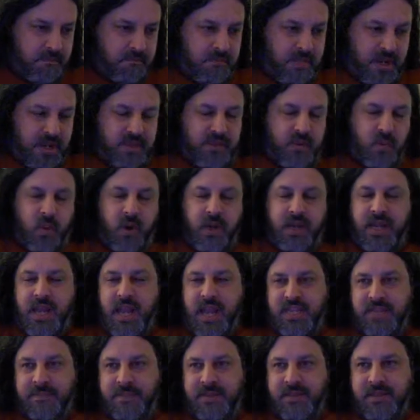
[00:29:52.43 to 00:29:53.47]
But the work
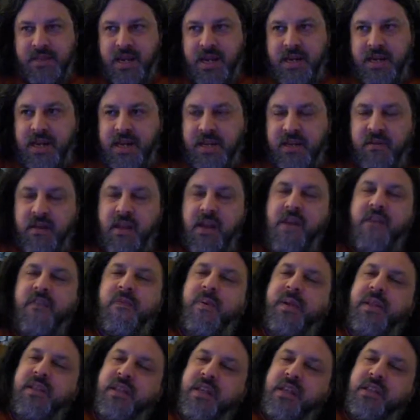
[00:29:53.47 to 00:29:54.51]
has to be done, and you have
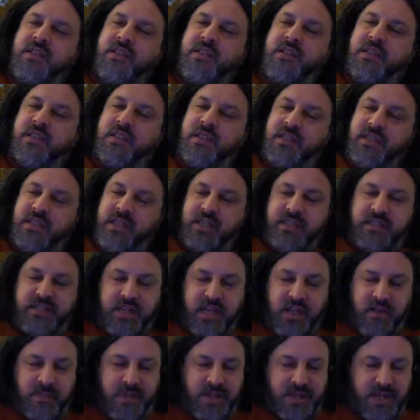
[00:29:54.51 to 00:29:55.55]
to pay attention to the detail,